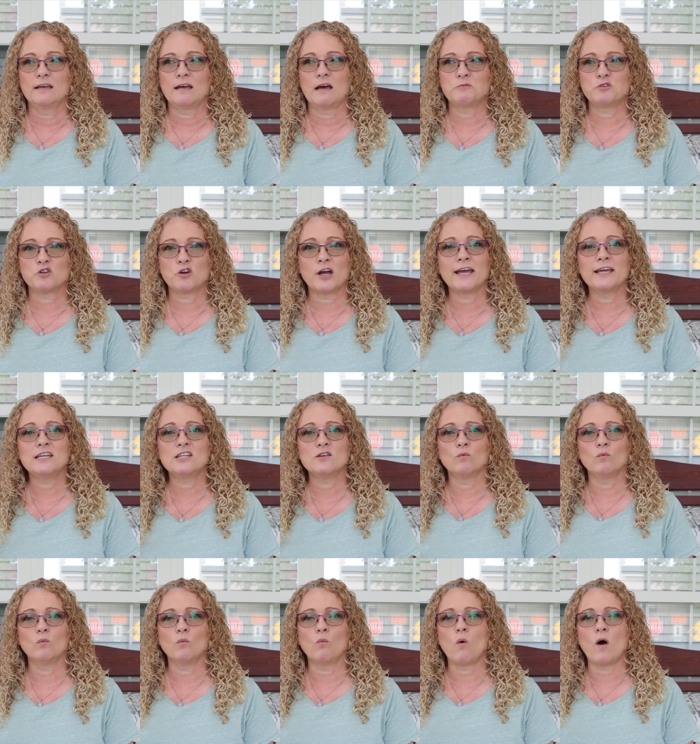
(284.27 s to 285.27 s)
I'm trying to
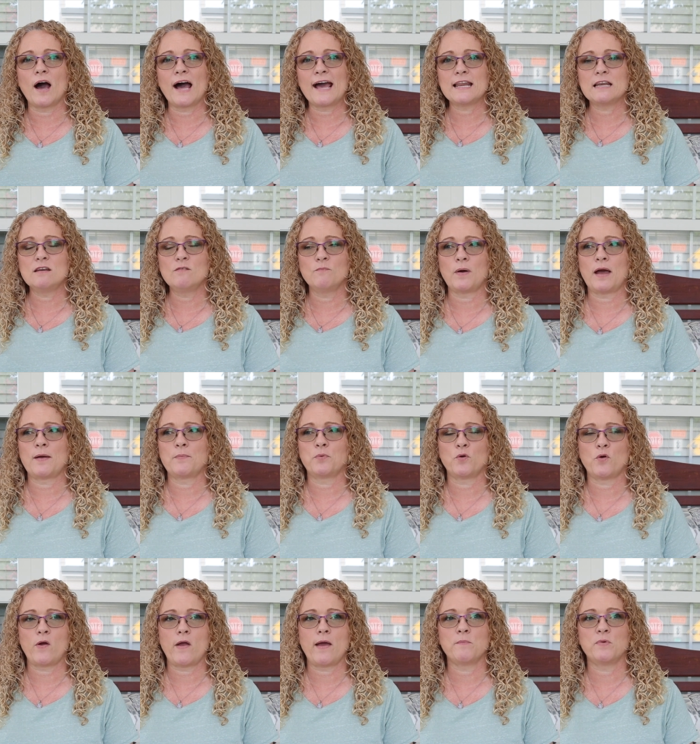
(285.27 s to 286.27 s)
widen my
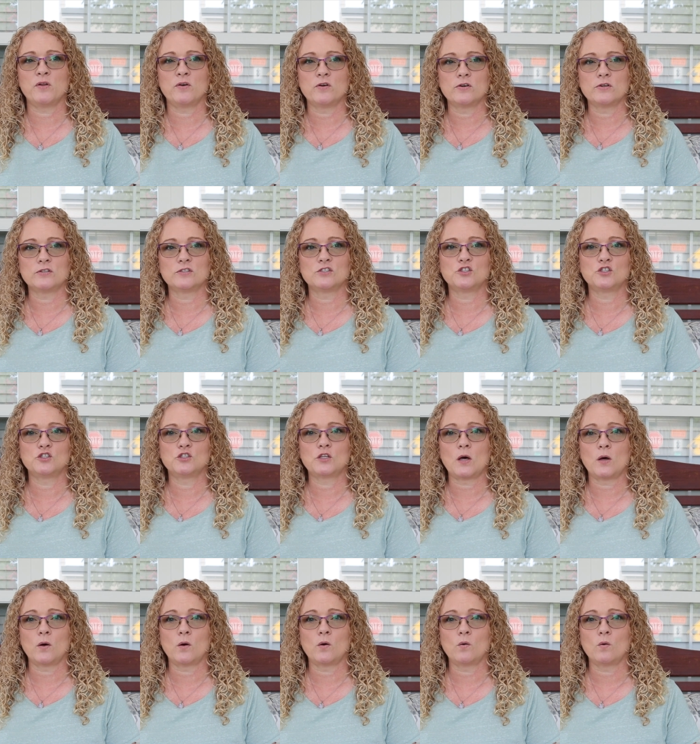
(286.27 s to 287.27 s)
parameters
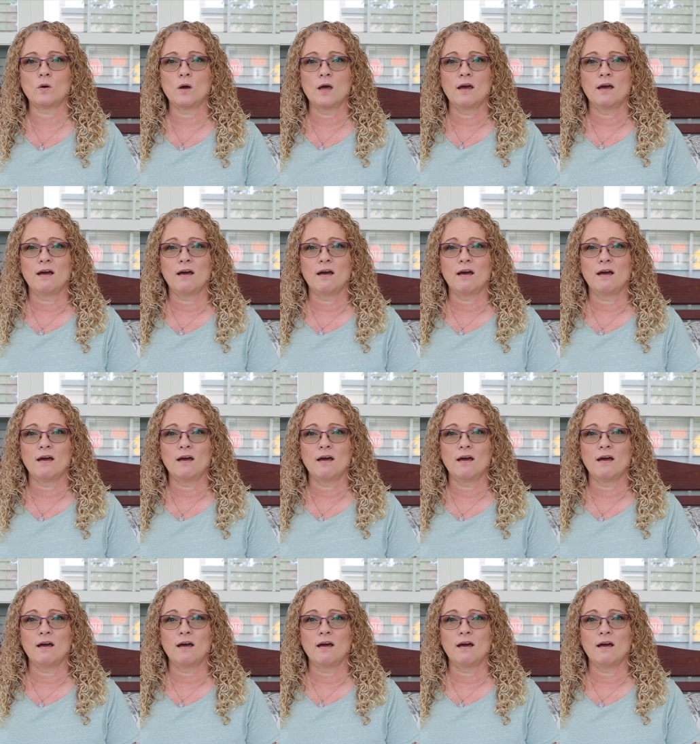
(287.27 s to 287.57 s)
so